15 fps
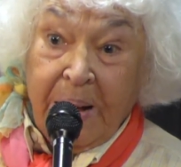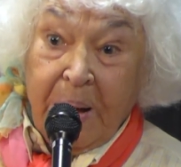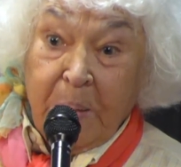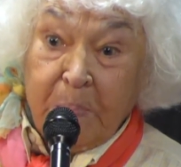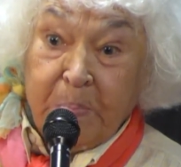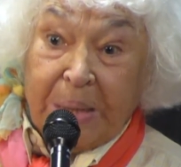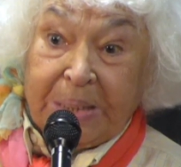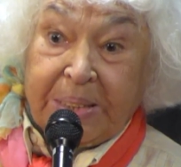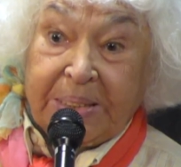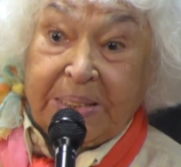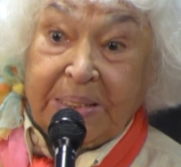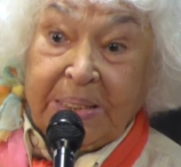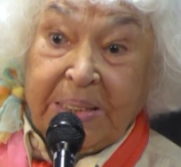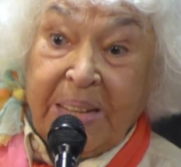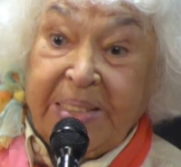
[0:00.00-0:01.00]
But
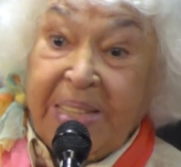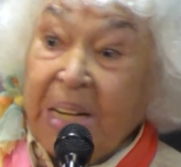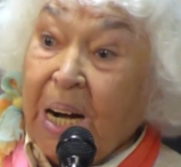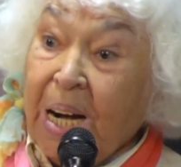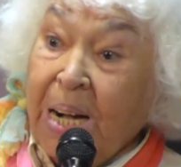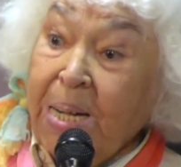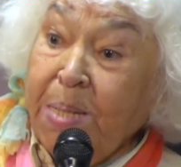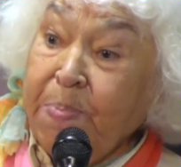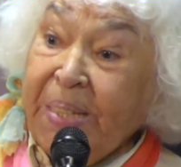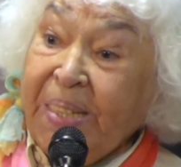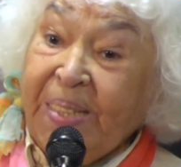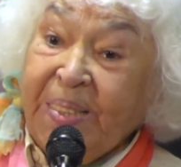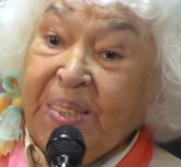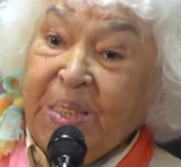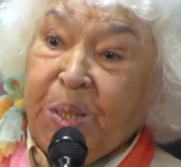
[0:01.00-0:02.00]
the army
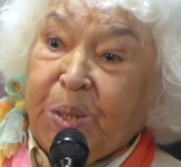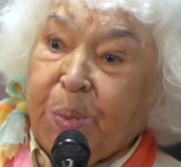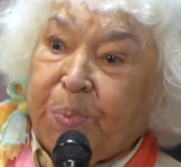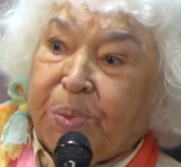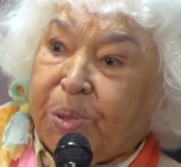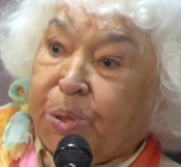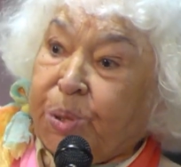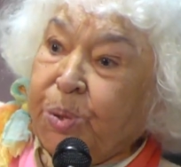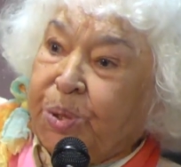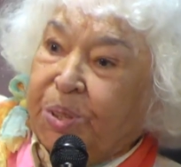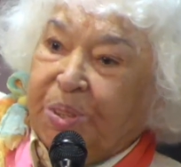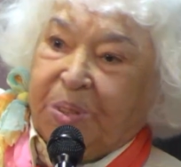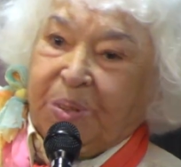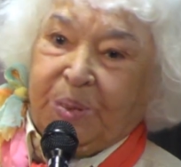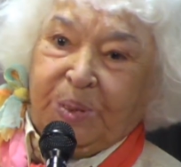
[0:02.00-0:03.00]
in Egypt stood
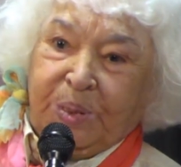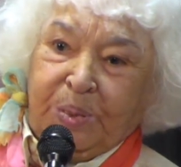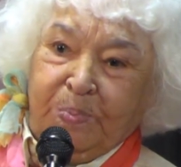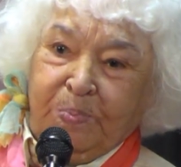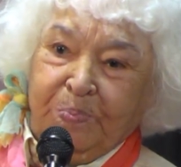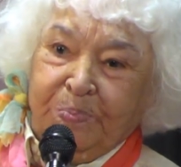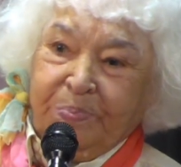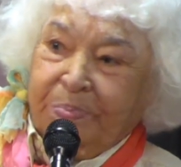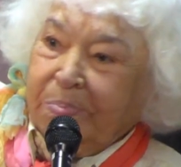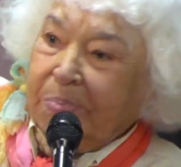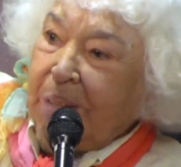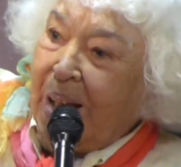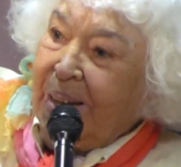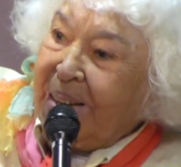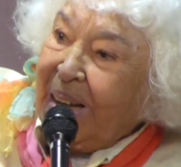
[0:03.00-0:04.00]

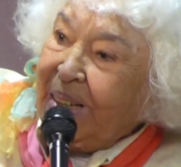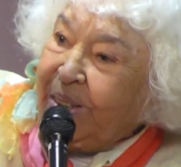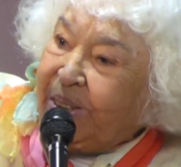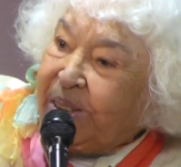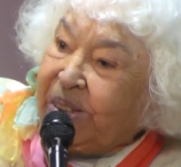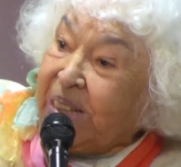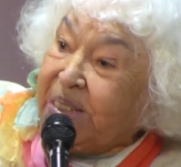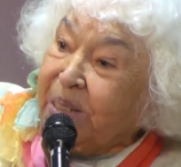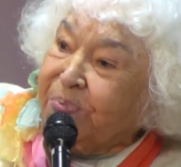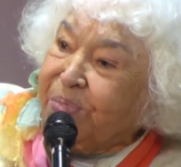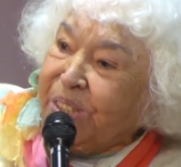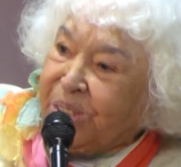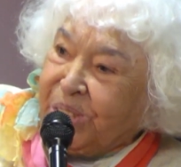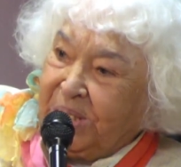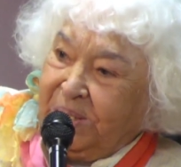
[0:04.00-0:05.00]
against the
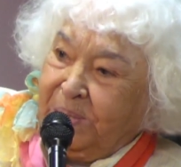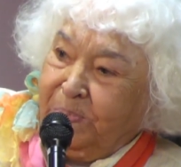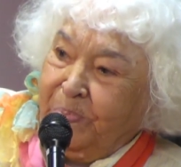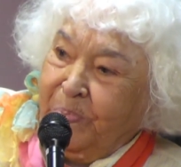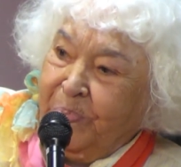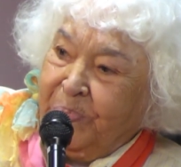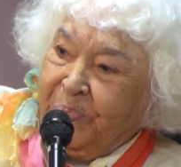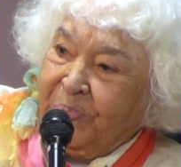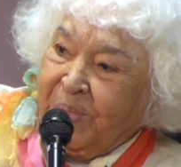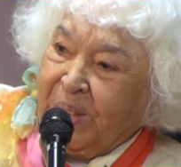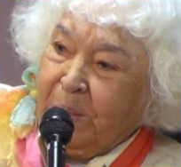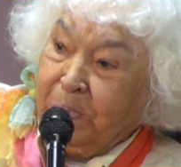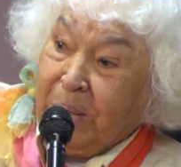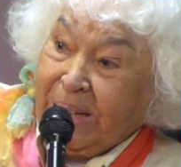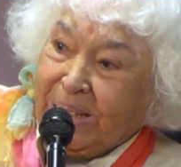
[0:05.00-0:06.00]
division
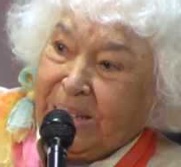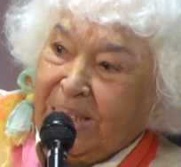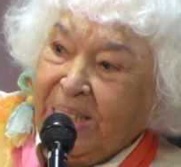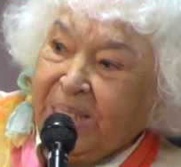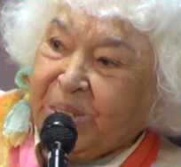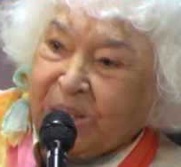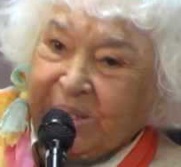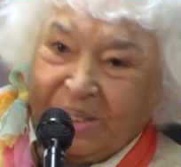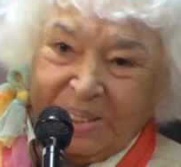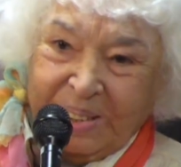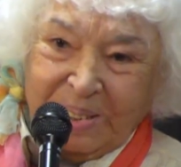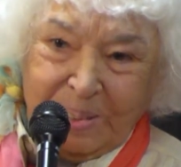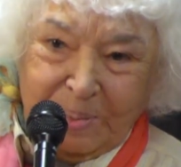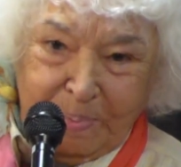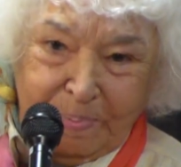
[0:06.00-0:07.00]
by religion.
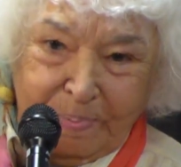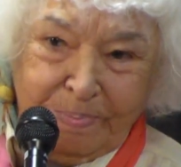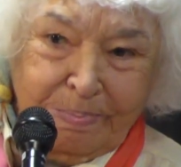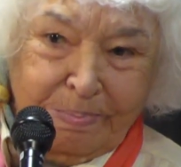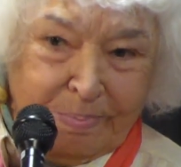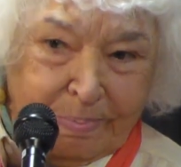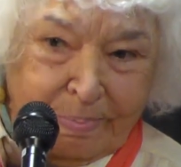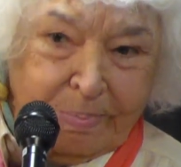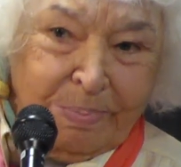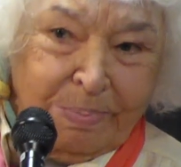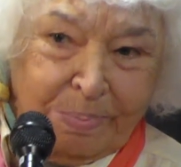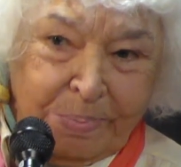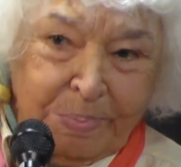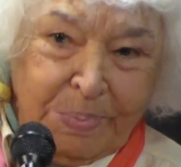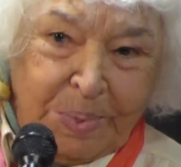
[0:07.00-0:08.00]

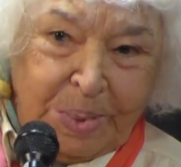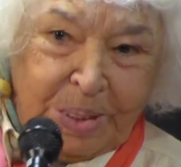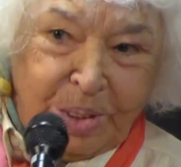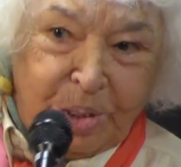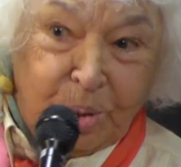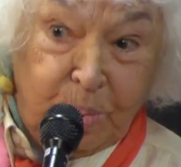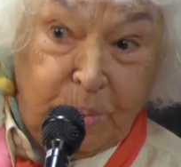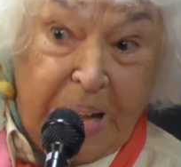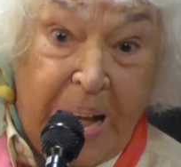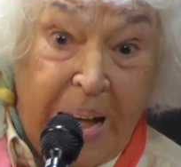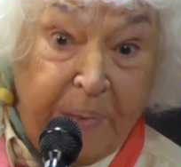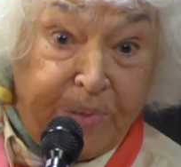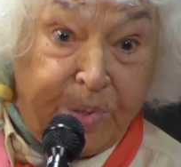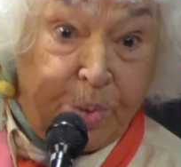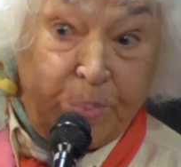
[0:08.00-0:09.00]
So we
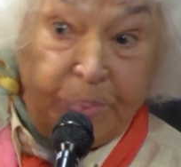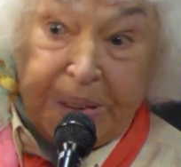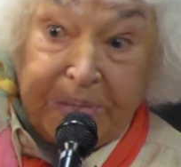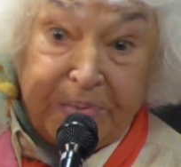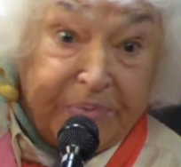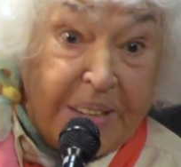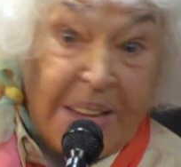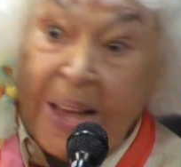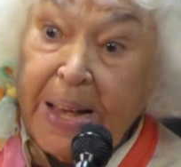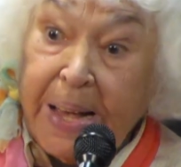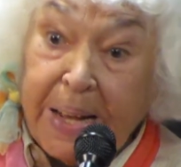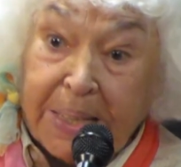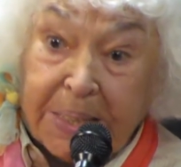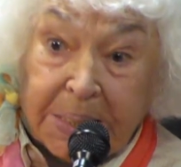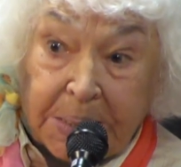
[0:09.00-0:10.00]
have to be
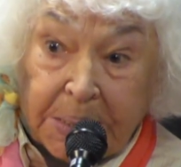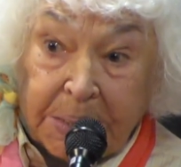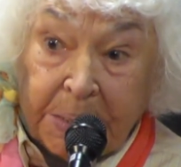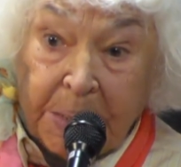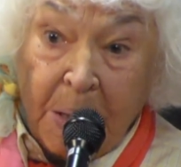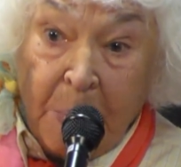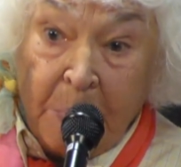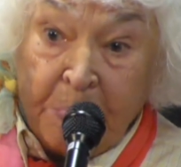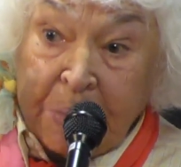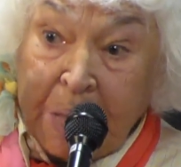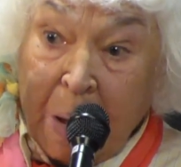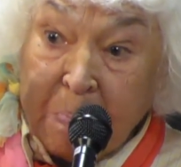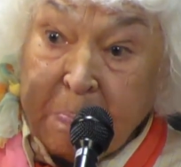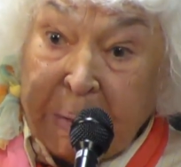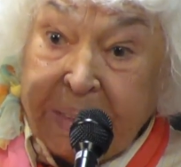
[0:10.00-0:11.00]
fair.
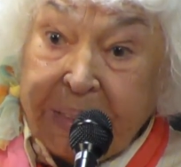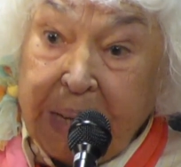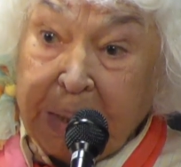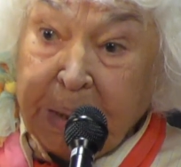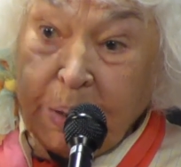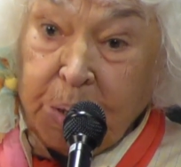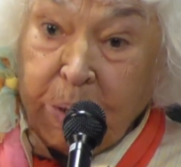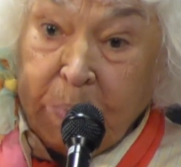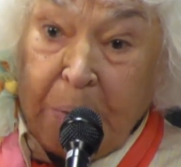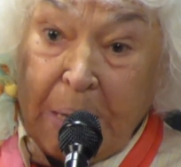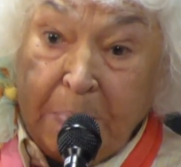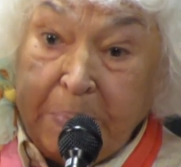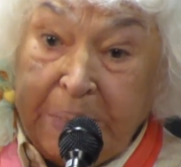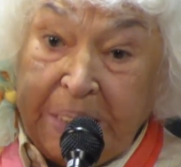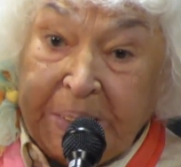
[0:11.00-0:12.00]
But the global
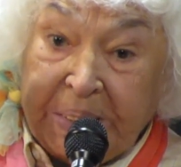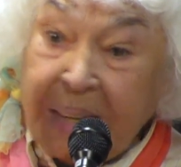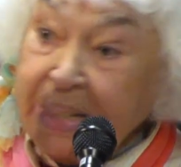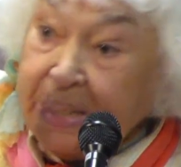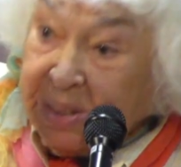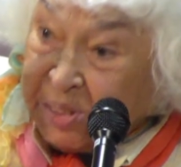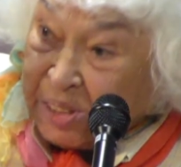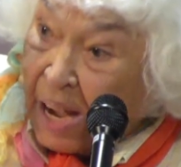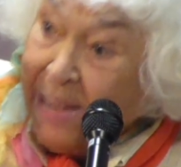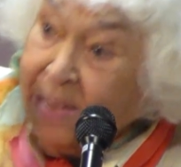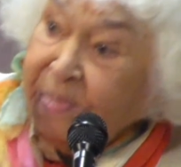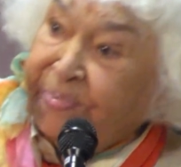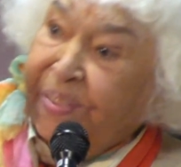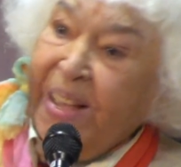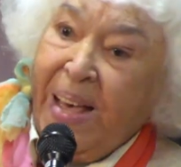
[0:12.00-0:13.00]
media is
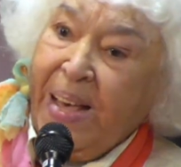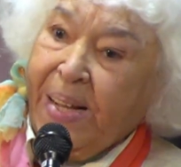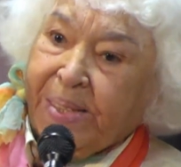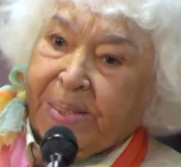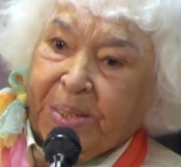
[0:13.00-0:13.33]
unfair.